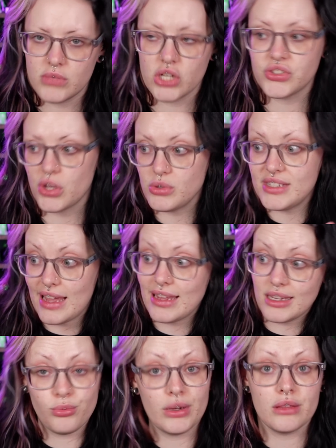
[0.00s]

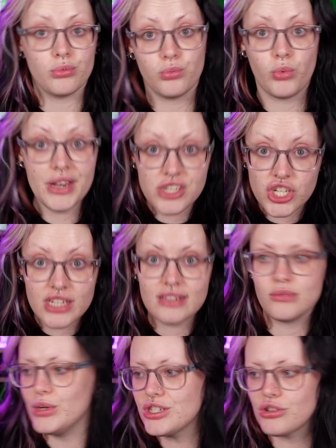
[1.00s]
associated with
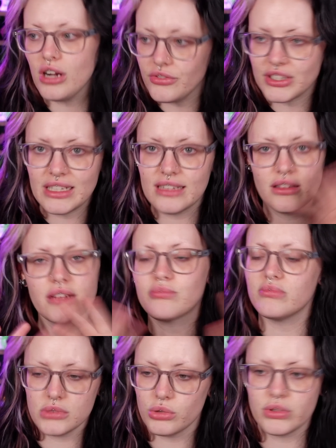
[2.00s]
witches and witchcraft and like
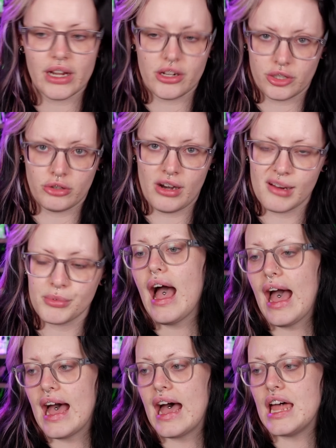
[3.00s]
all that kind of crap.
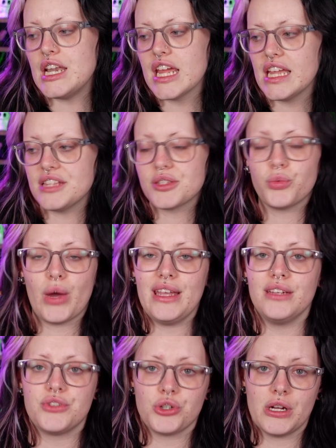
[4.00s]
And it's a
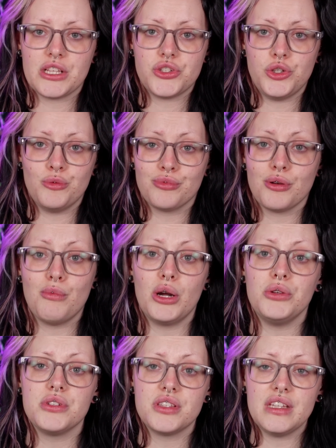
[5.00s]
way of trying to
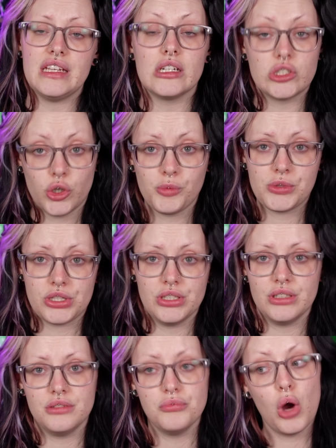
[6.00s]
promote the
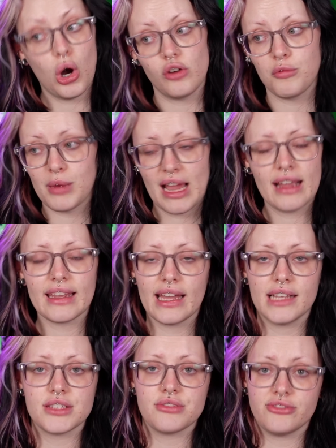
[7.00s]
adoption of black
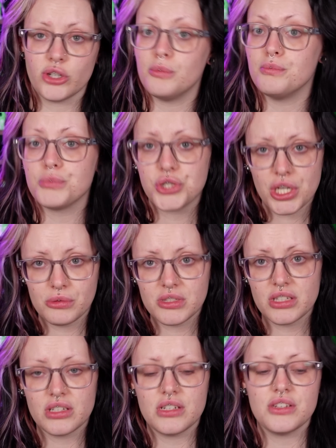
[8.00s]
cats from
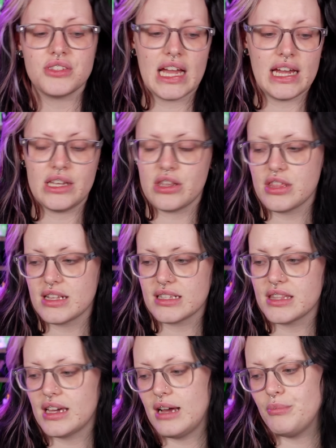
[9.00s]
shelters and things
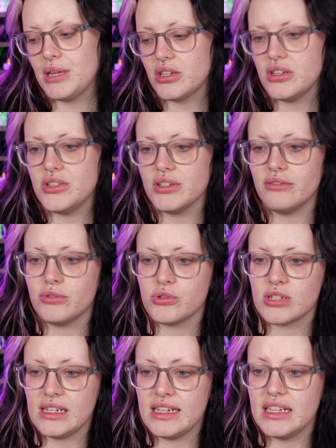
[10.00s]
like that, because
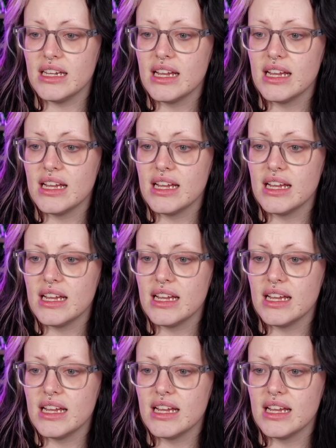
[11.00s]
unfortunately